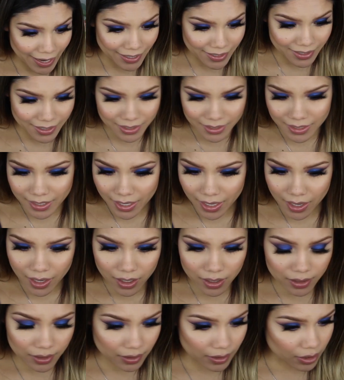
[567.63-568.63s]
I did
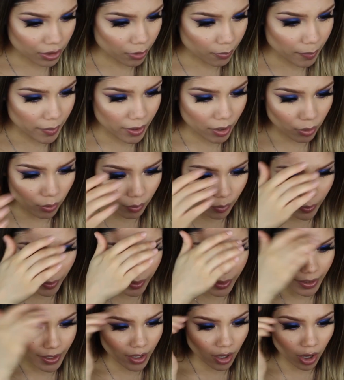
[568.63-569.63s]
get a little bit
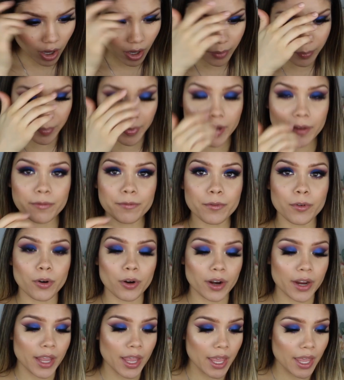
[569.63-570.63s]
oily on my
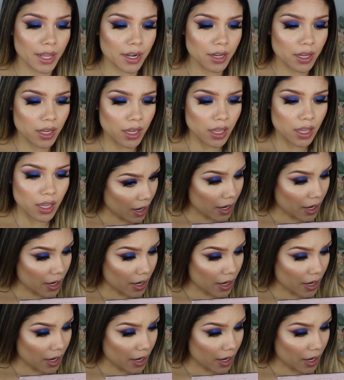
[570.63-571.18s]
forehead.